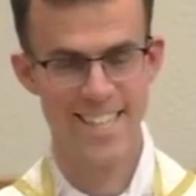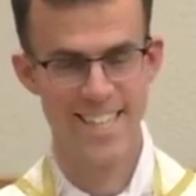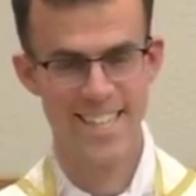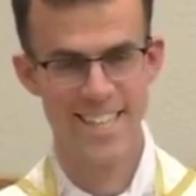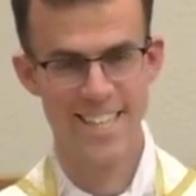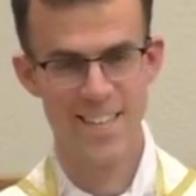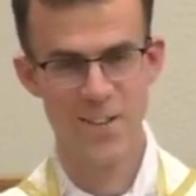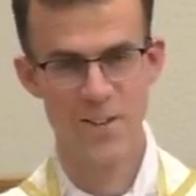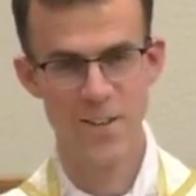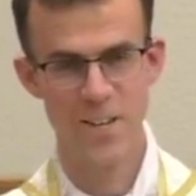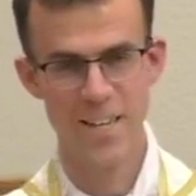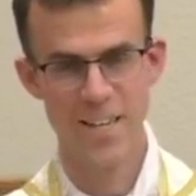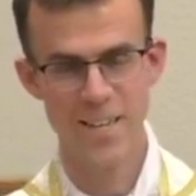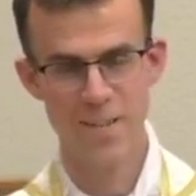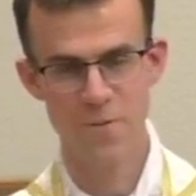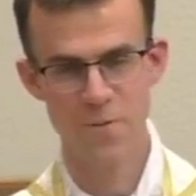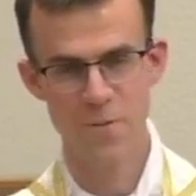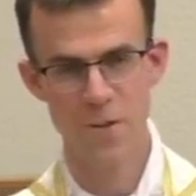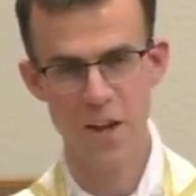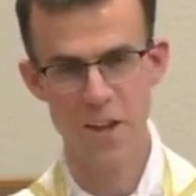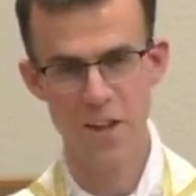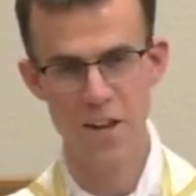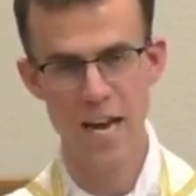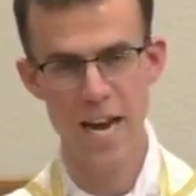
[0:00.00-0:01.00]
When
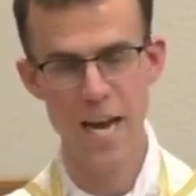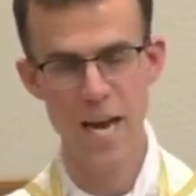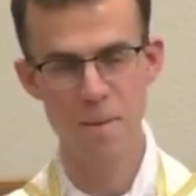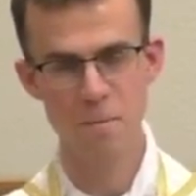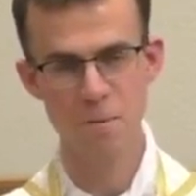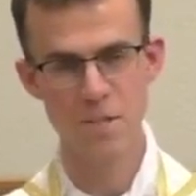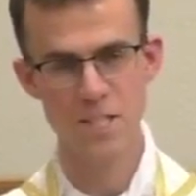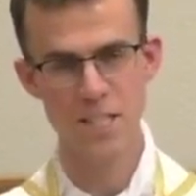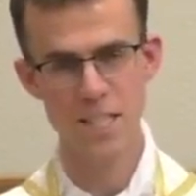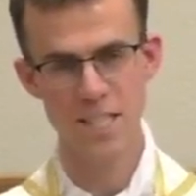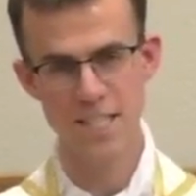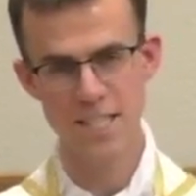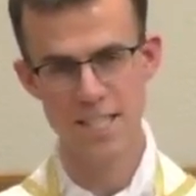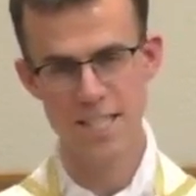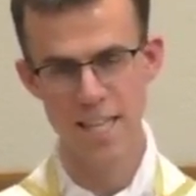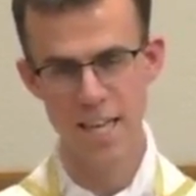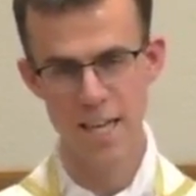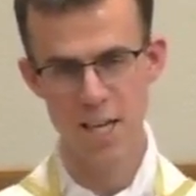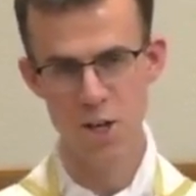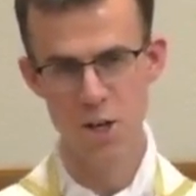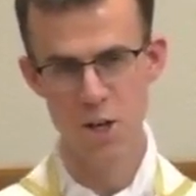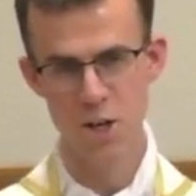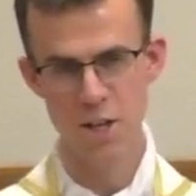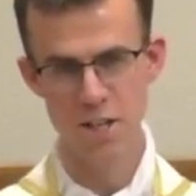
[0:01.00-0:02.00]
Father Hamilton
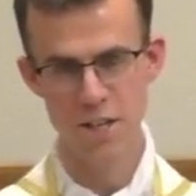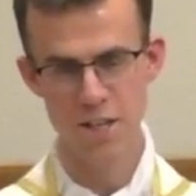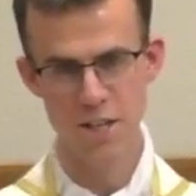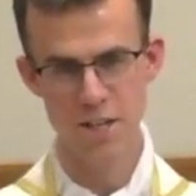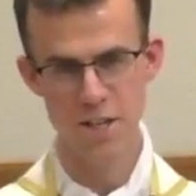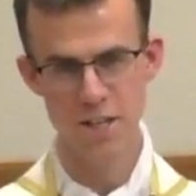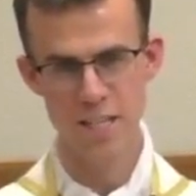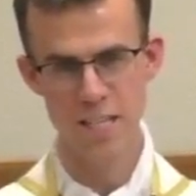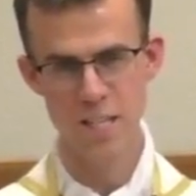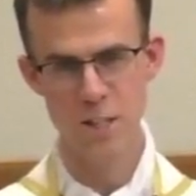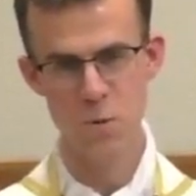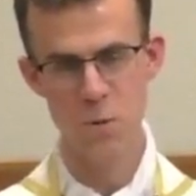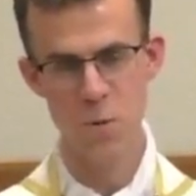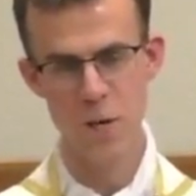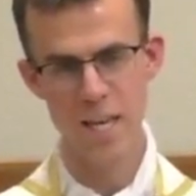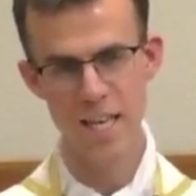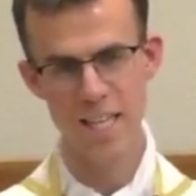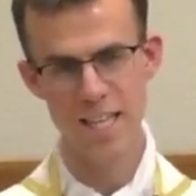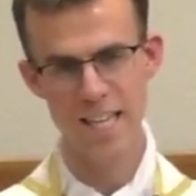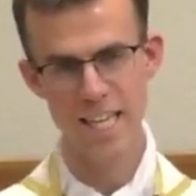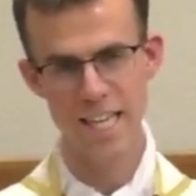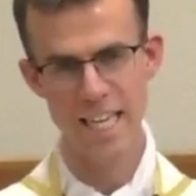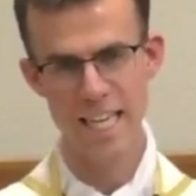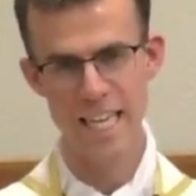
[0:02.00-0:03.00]
said earlier this
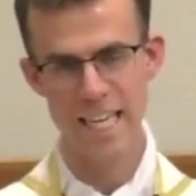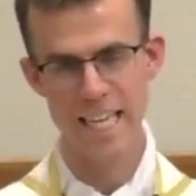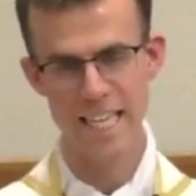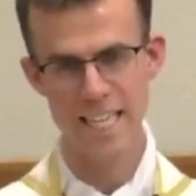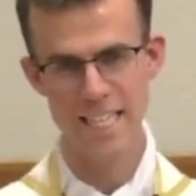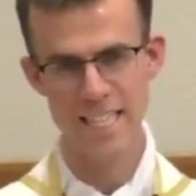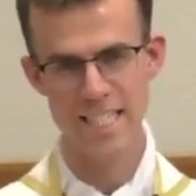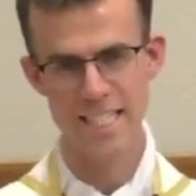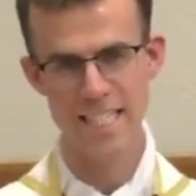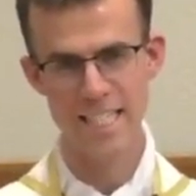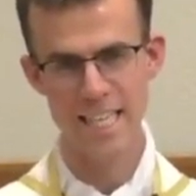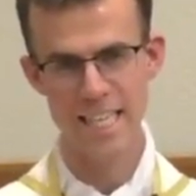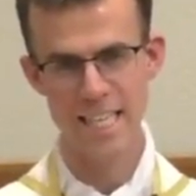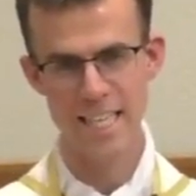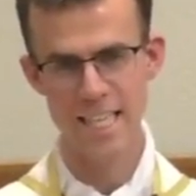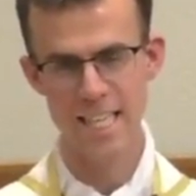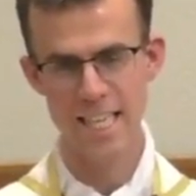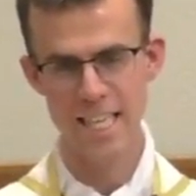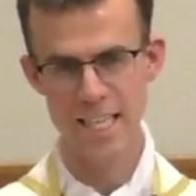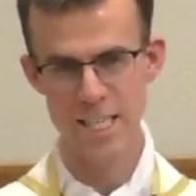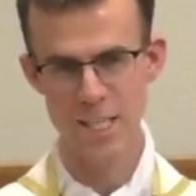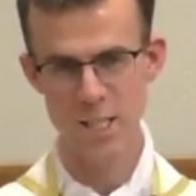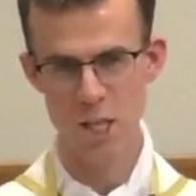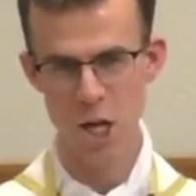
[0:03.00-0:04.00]
week that he can sing the
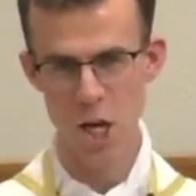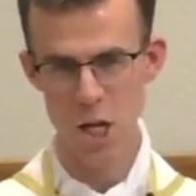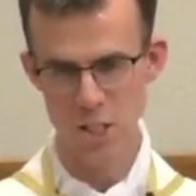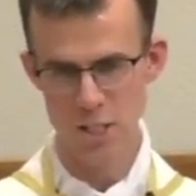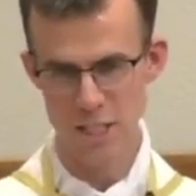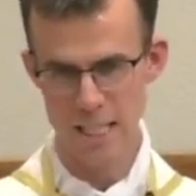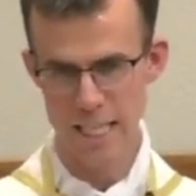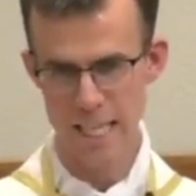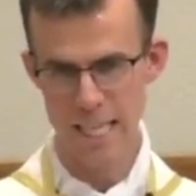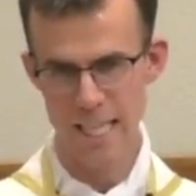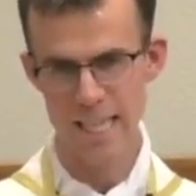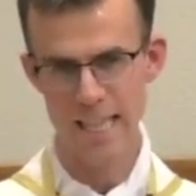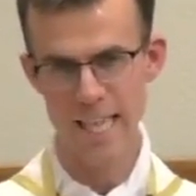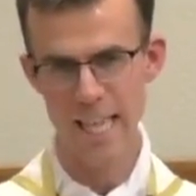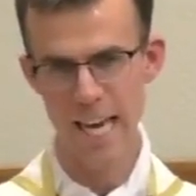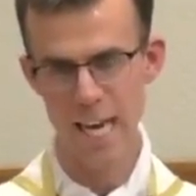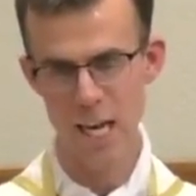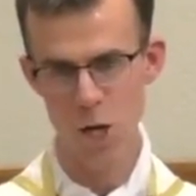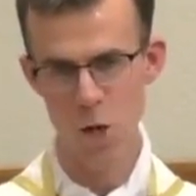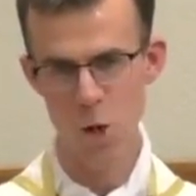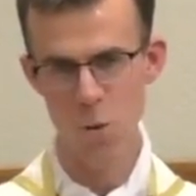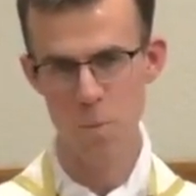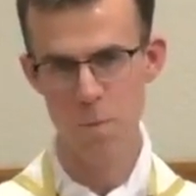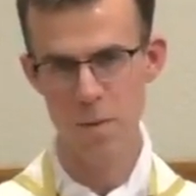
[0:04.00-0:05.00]
Exalted,
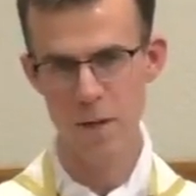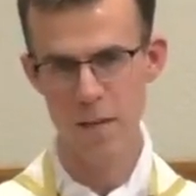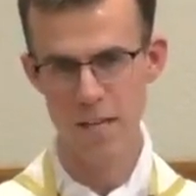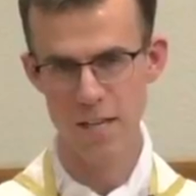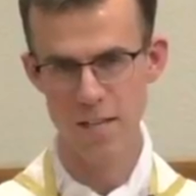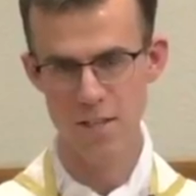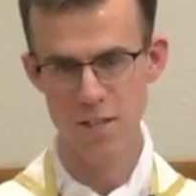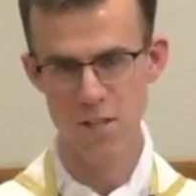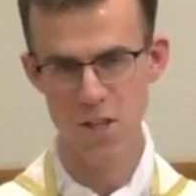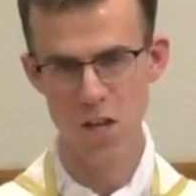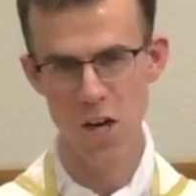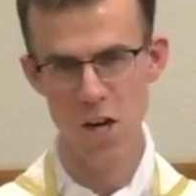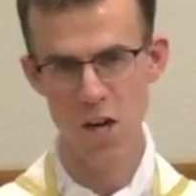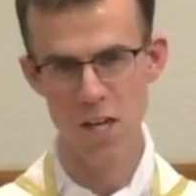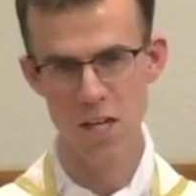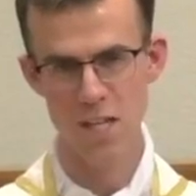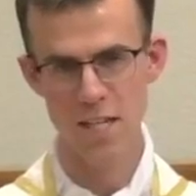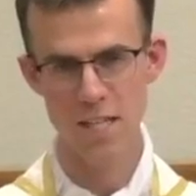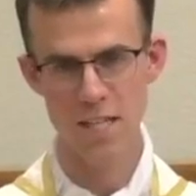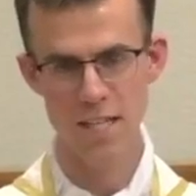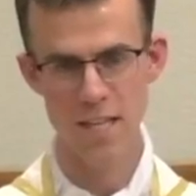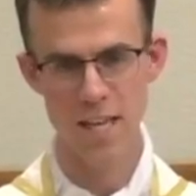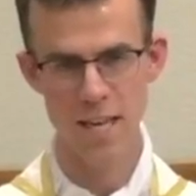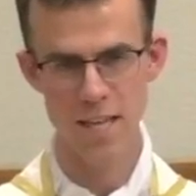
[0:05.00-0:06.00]
that opening
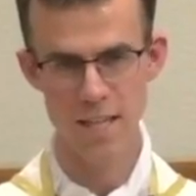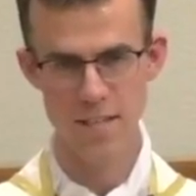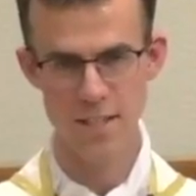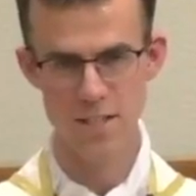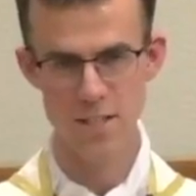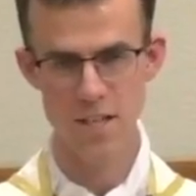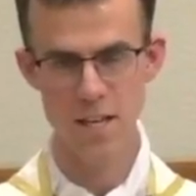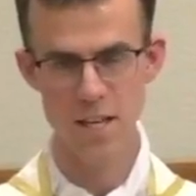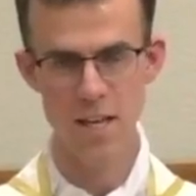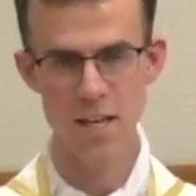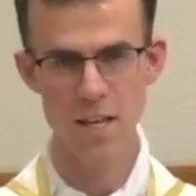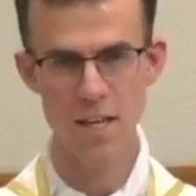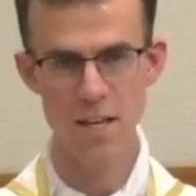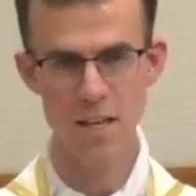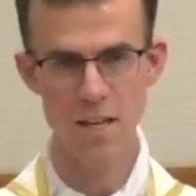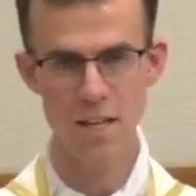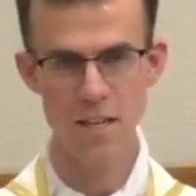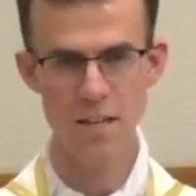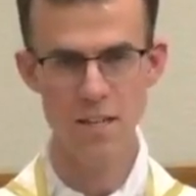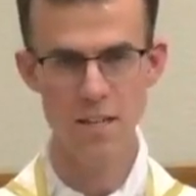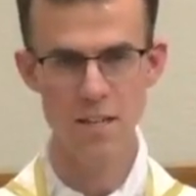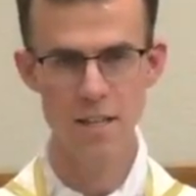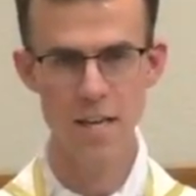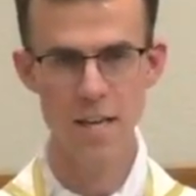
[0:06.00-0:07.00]
song,
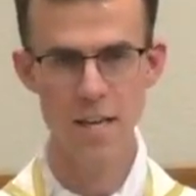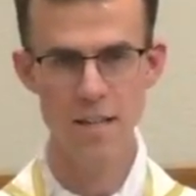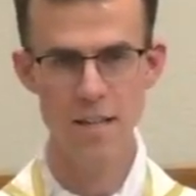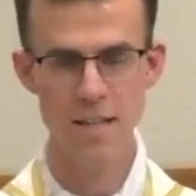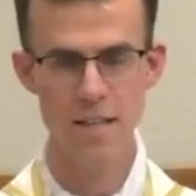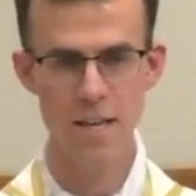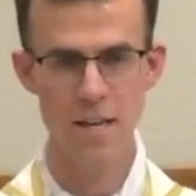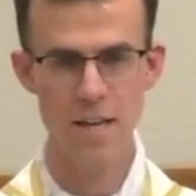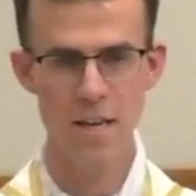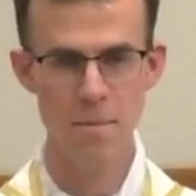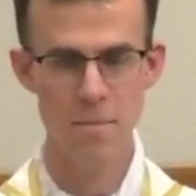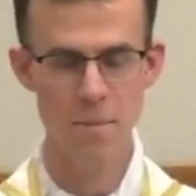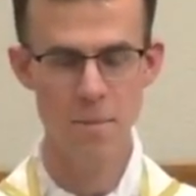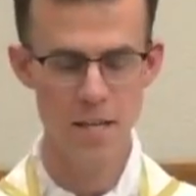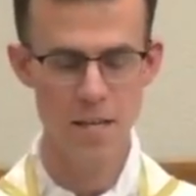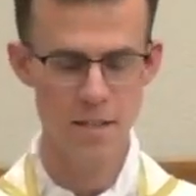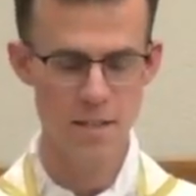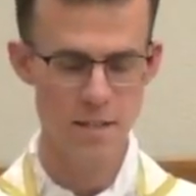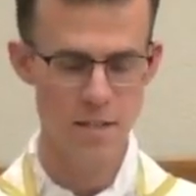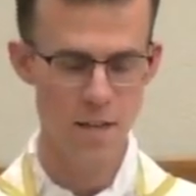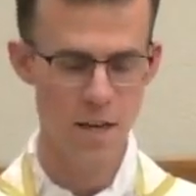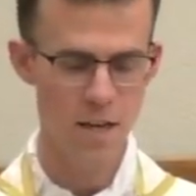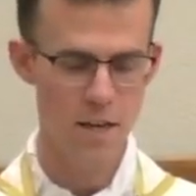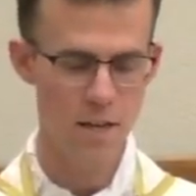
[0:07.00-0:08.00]
Exalt, let them
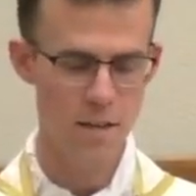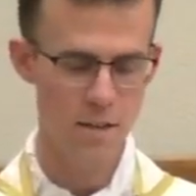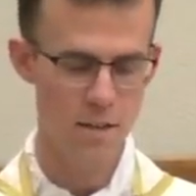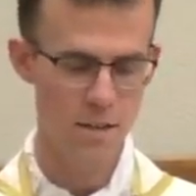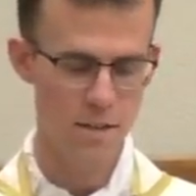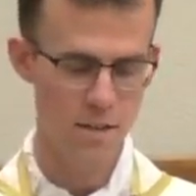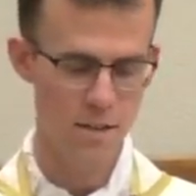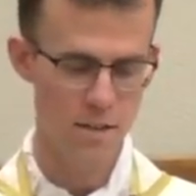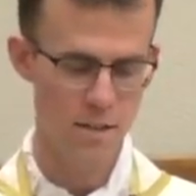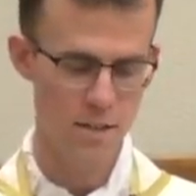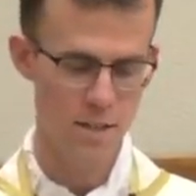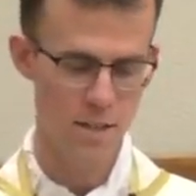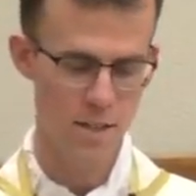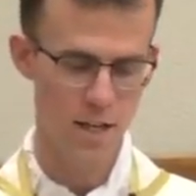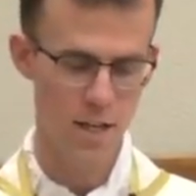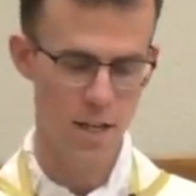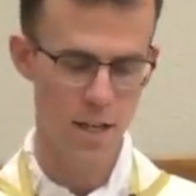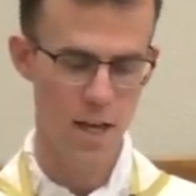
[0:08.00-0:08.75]
exalt,